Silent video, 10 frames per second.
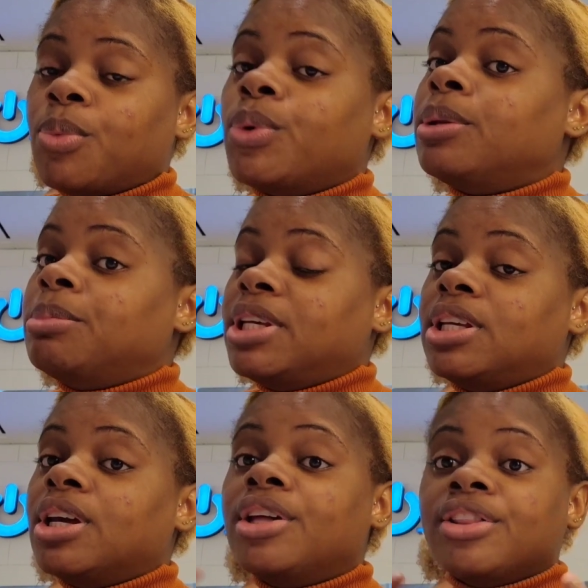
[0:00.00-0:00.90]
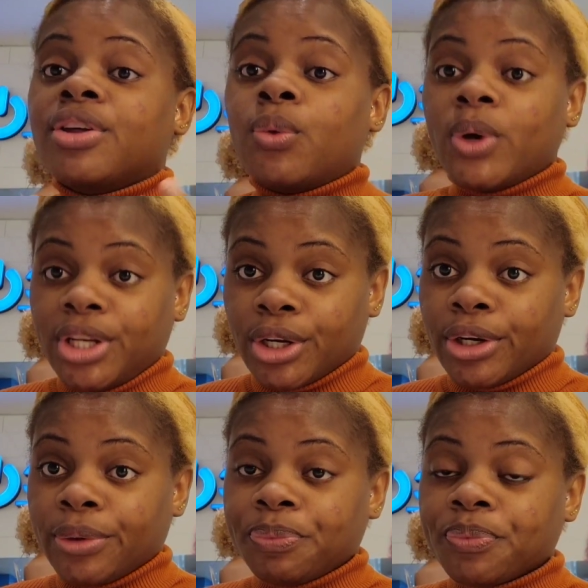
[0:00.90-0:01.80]
will be the winner.
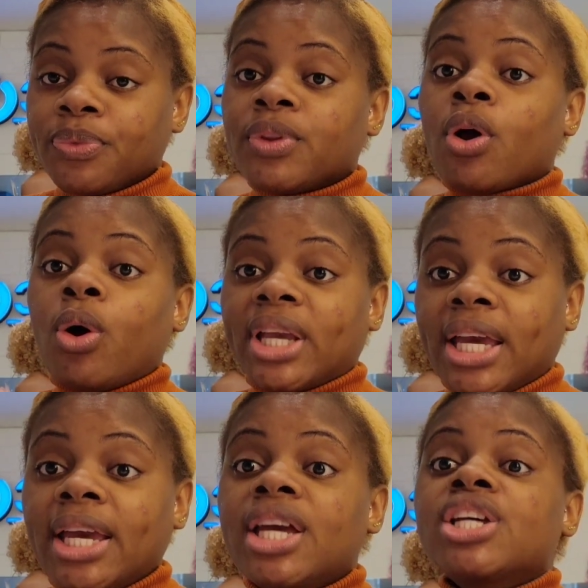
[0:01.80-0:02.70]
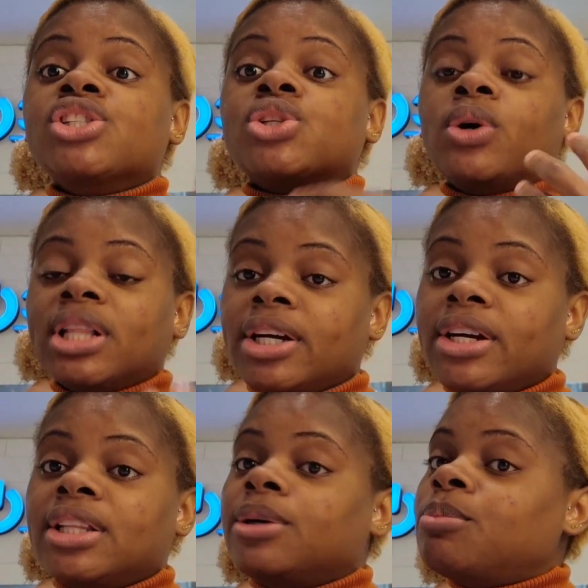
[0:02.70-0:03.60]
Okay, so
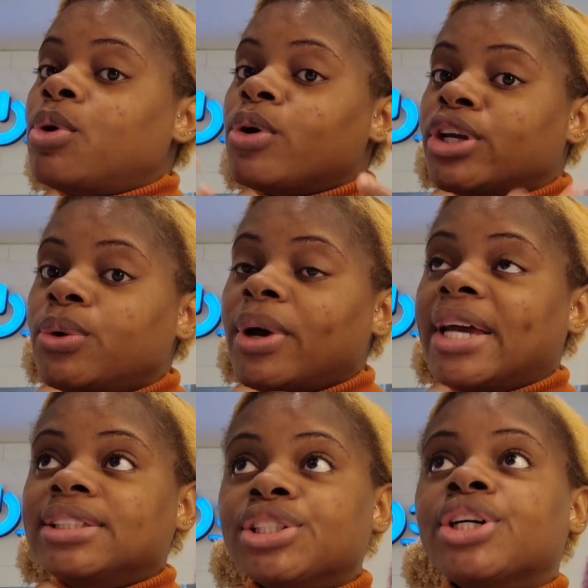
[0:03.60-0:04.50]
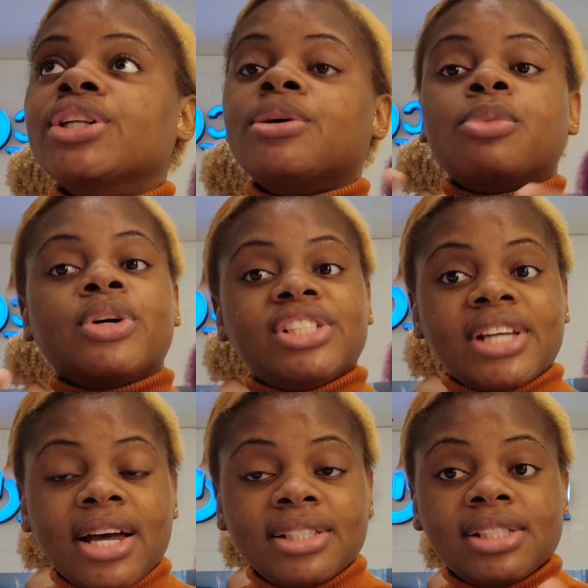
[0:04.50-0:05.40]
clearly the more you enter, the more
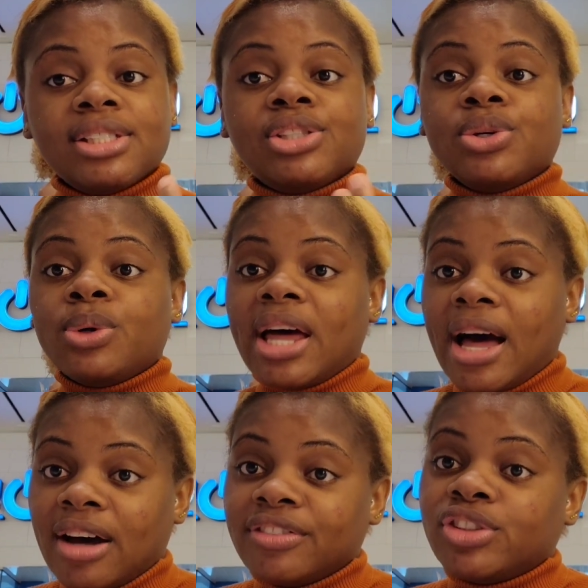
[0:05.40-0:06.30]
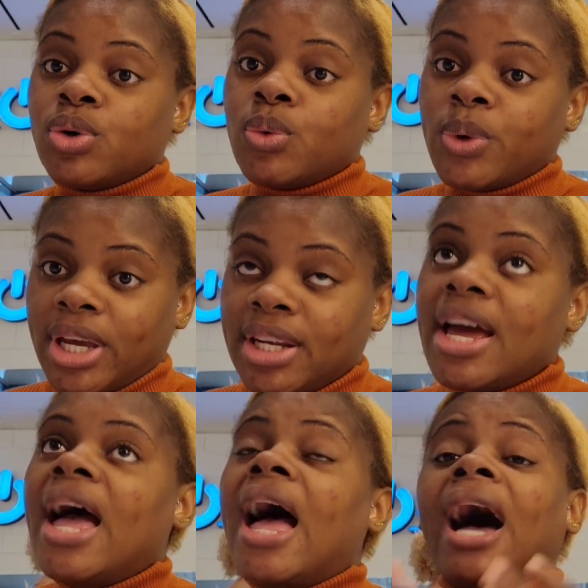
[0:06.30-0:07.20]
chances you have to win.
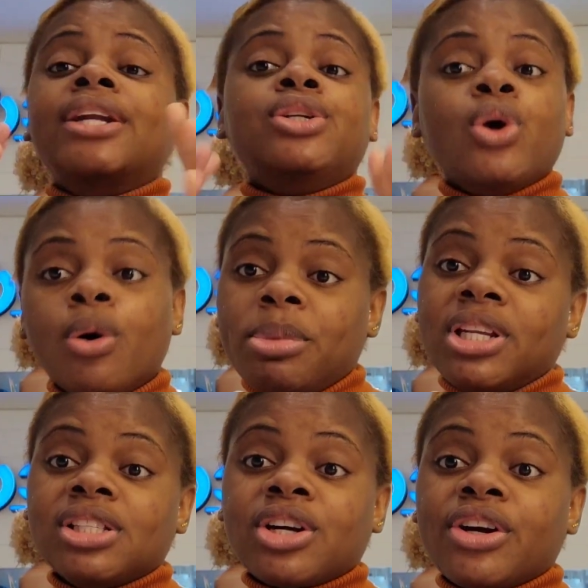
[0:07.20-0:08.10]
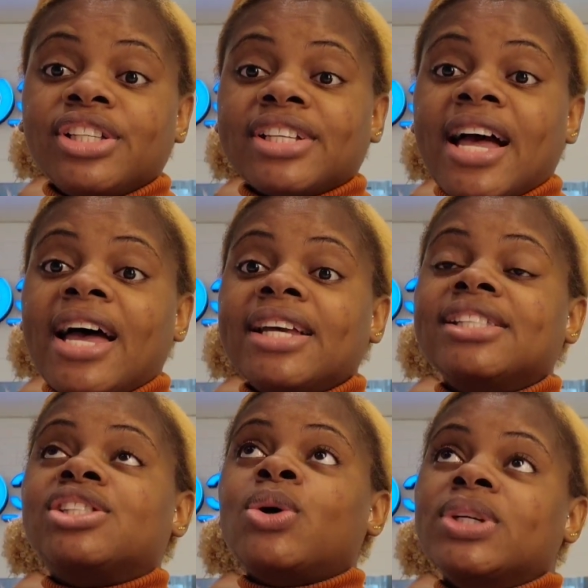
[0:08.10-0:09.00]
And don't be discouraged,
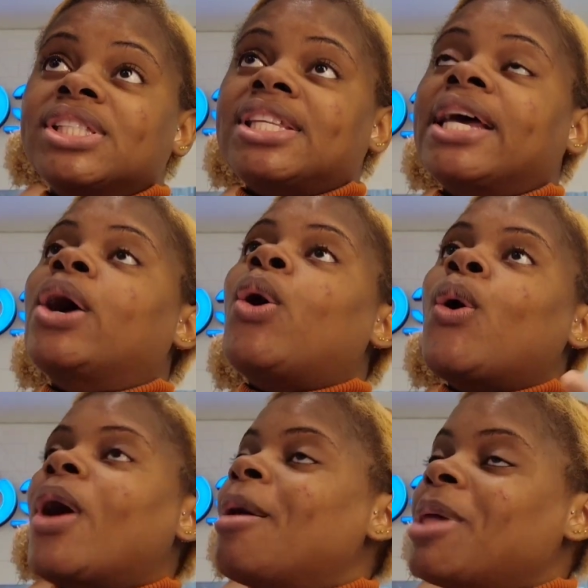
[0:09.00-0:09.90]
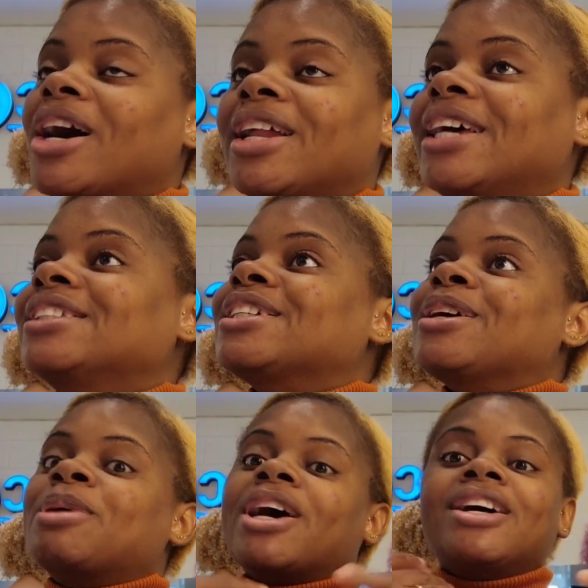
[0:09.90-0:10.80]
guys. Don't say, oh, I'm not gonna
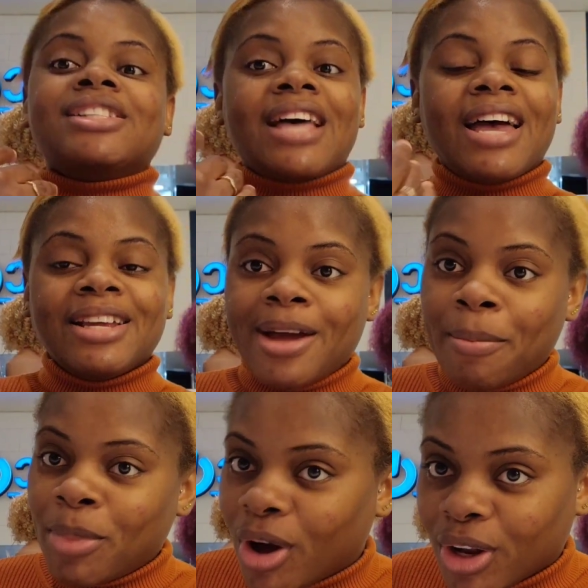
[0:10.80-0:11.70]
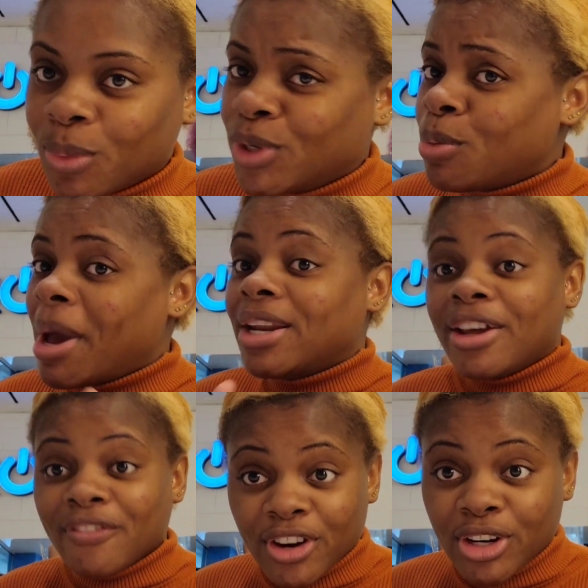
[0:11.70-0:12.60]
enter because I am not gonna win. You might
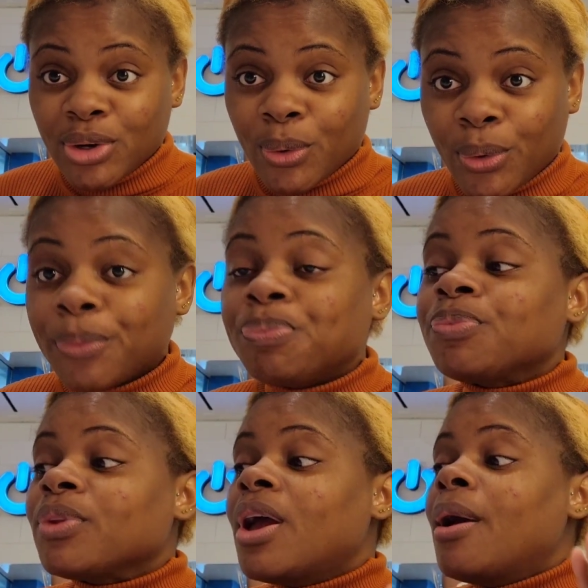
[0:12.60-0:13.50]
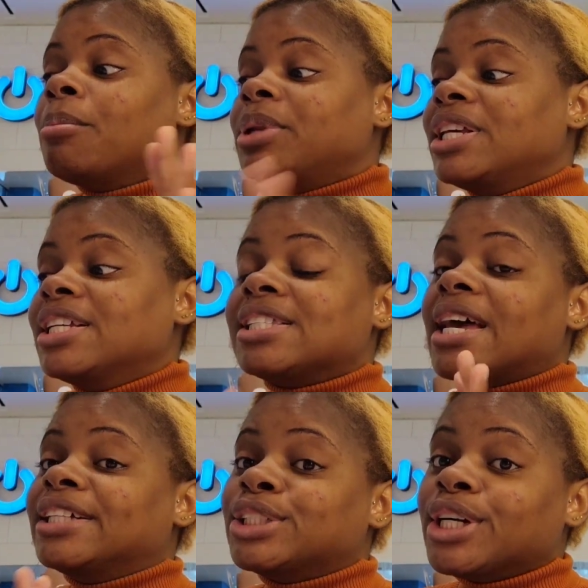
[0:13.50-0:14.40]
never know. Please
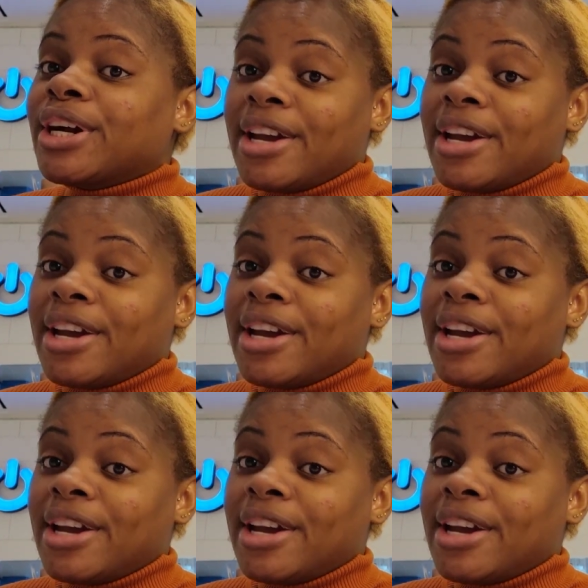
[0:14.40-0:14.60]
enter.